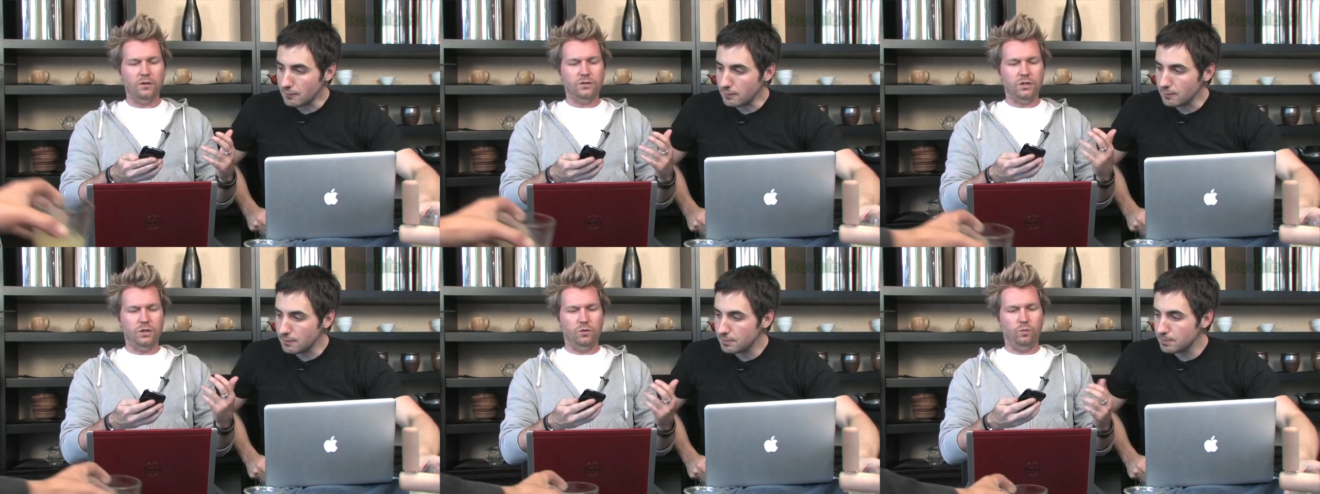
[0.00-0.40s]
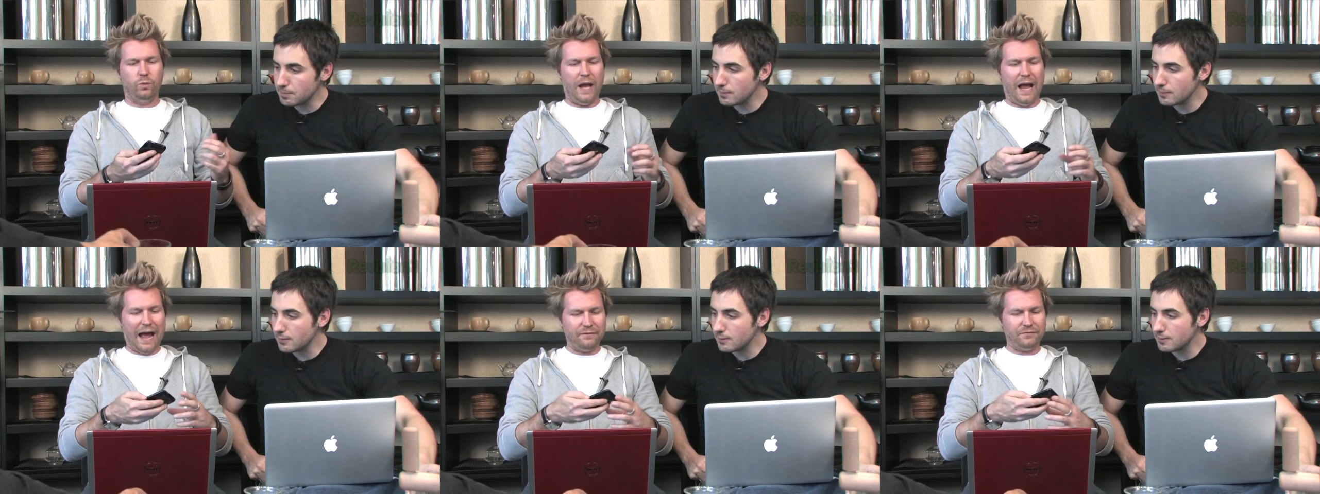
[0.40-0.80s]
Speaker 1: dude,
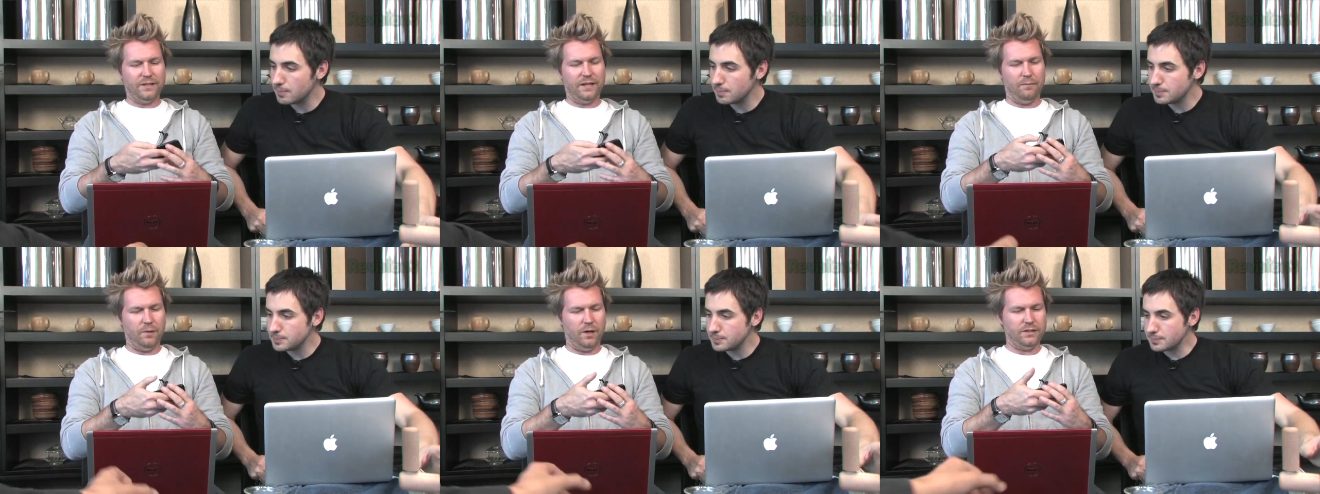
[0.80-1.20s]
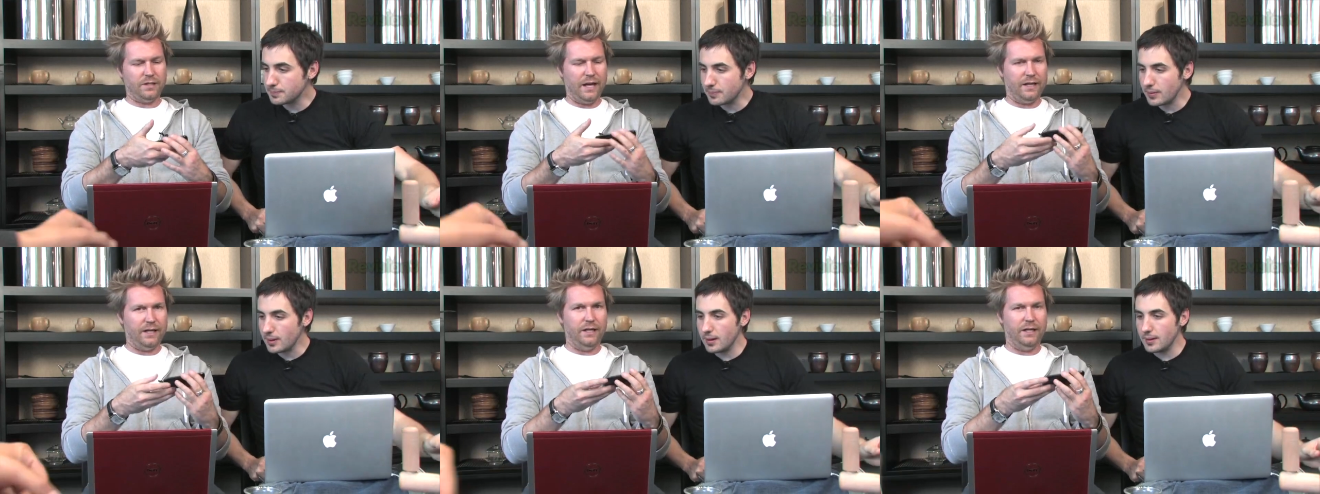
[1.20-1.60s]
we have to get
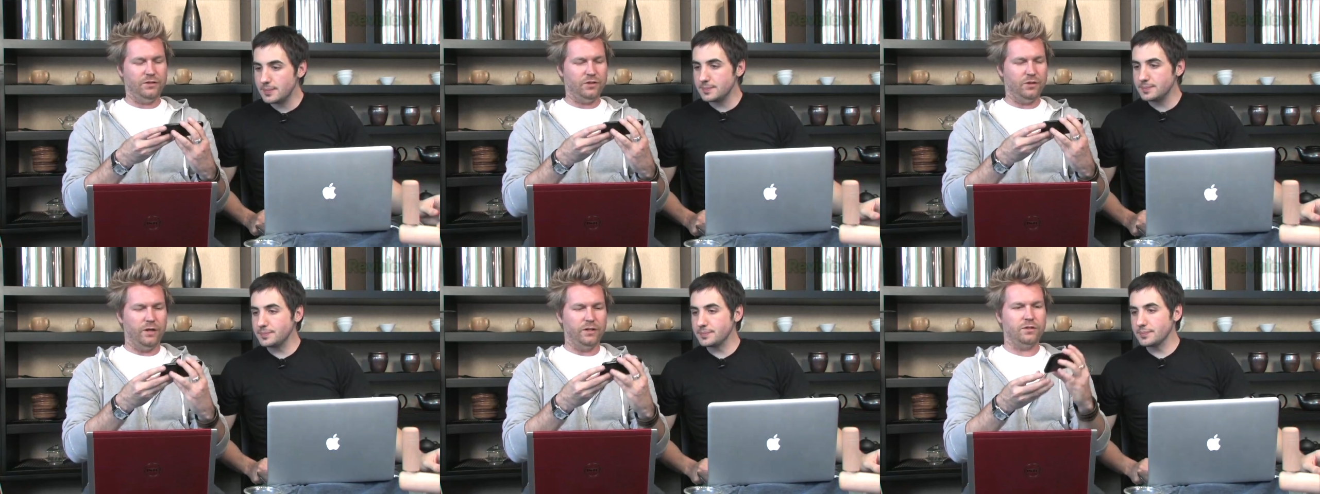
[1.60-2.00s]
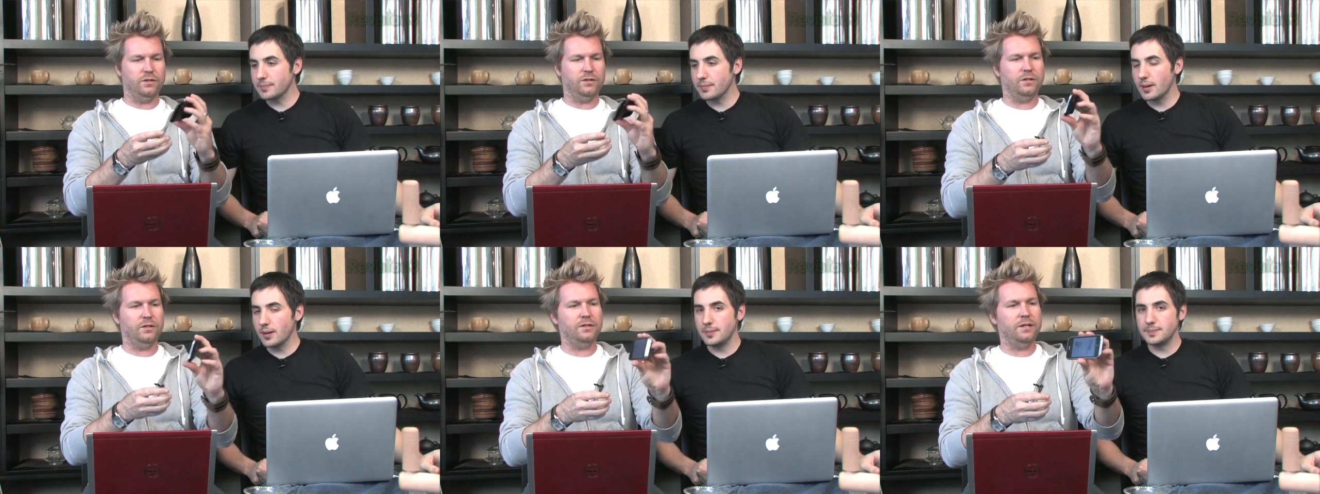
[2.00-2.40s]
Montana into it. So
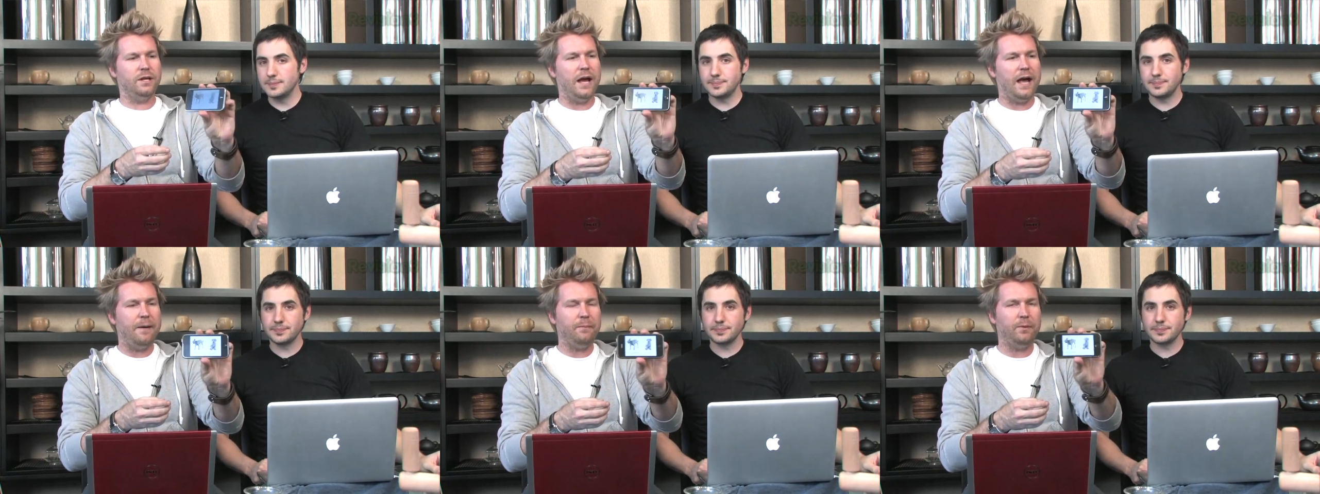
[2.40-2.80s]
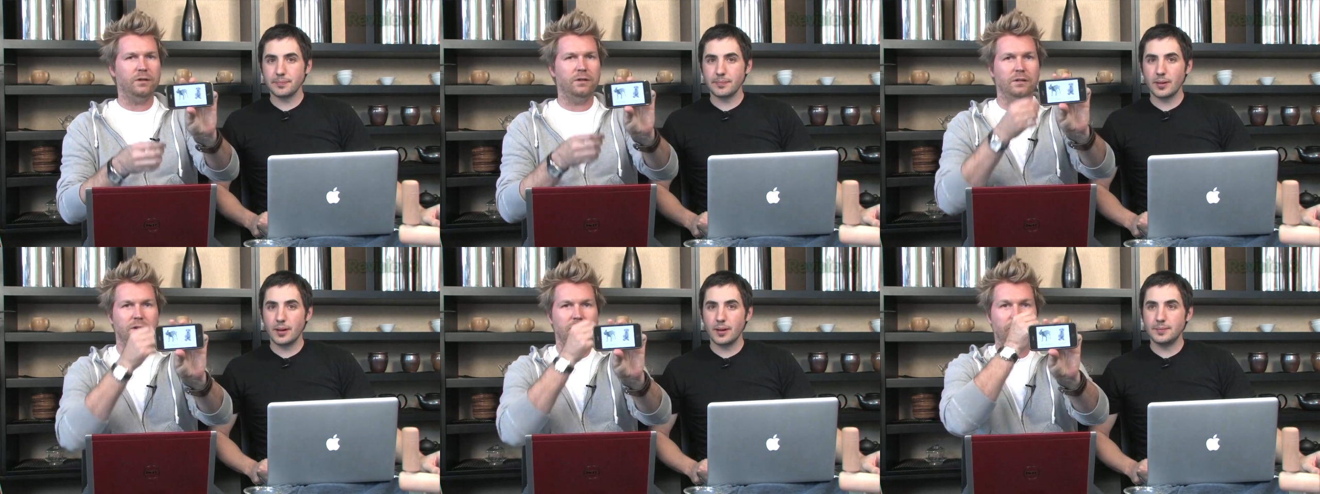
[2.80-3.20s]
this is the app.
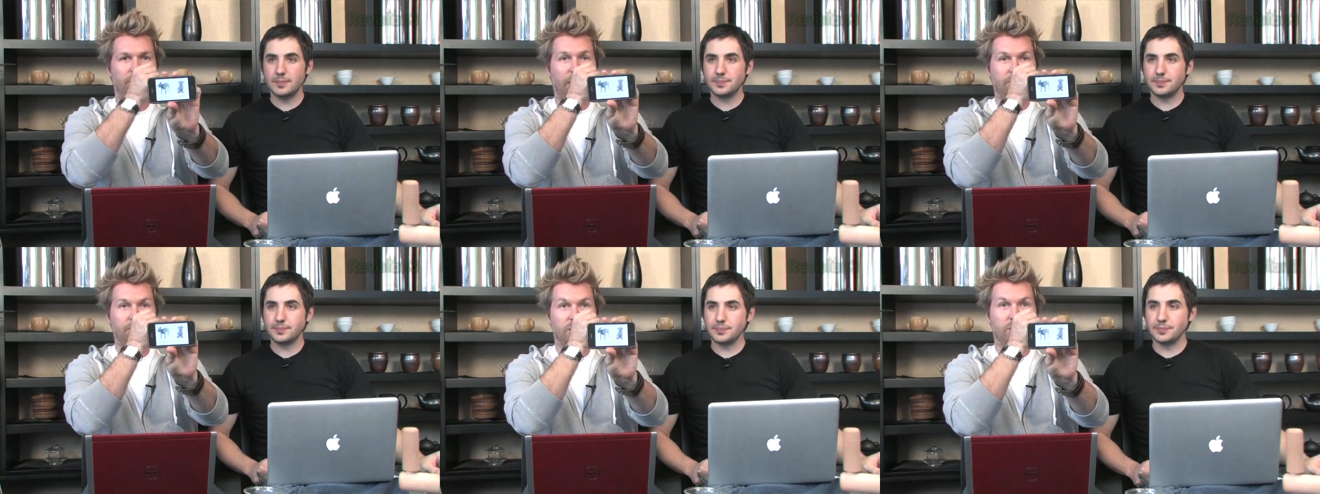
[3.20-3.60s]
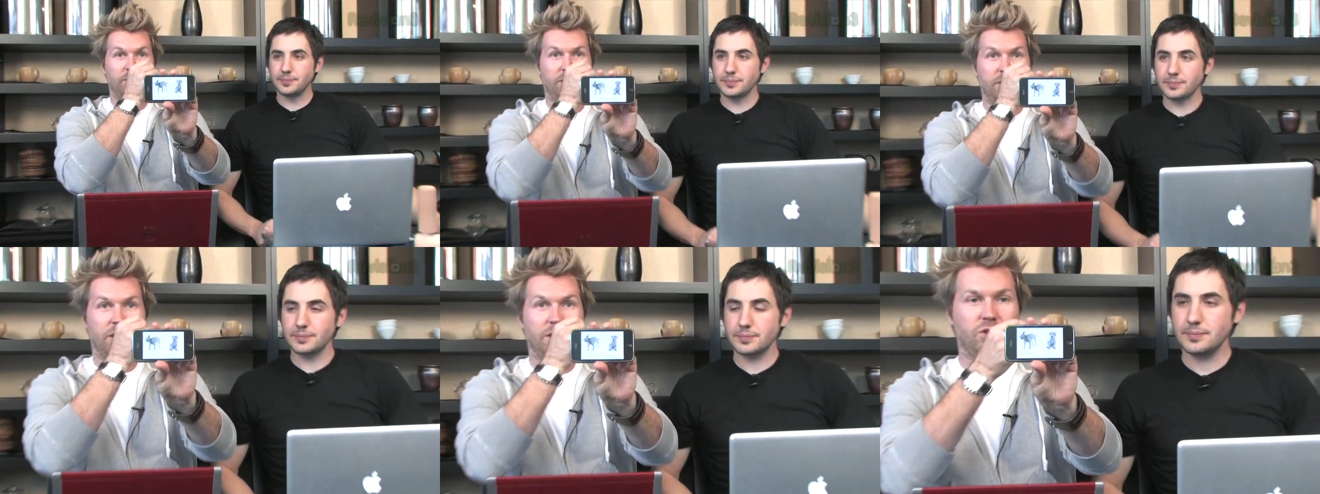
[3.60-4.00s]
Pops
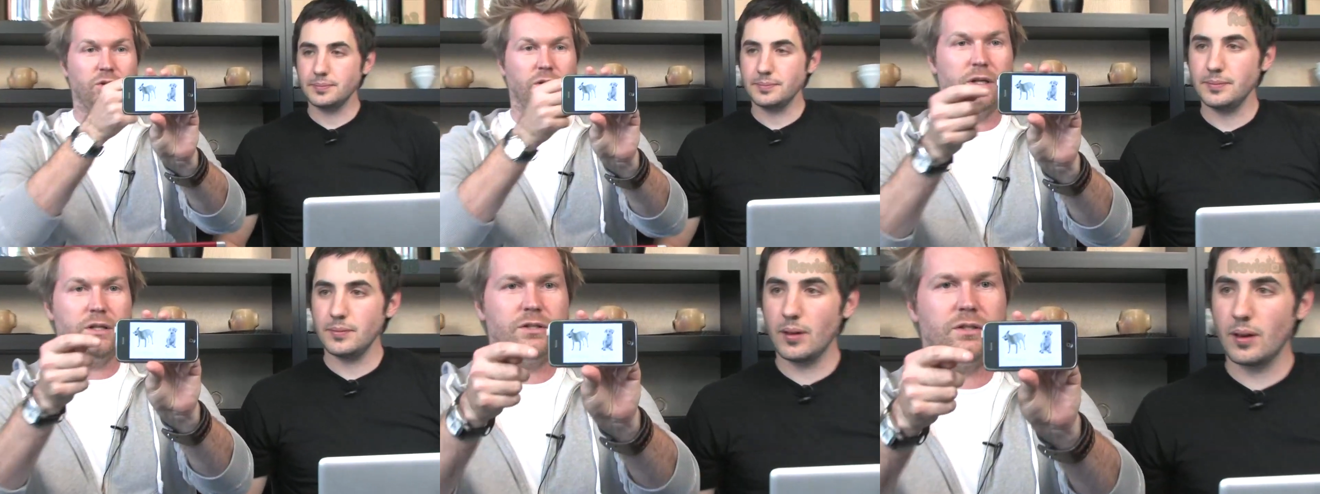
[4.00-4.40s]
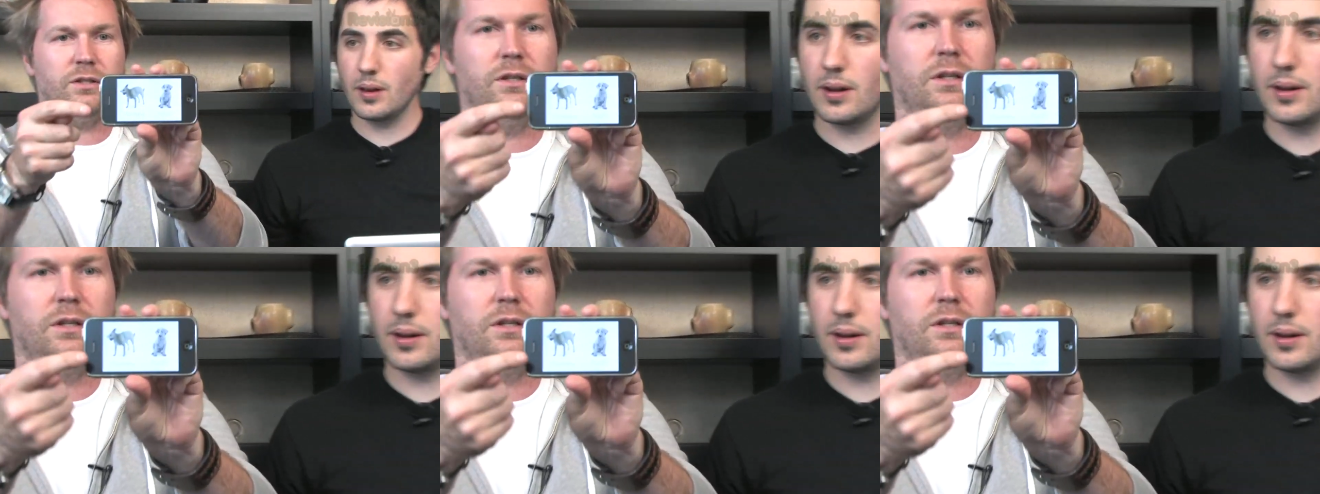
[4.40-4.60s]
open, you get choice.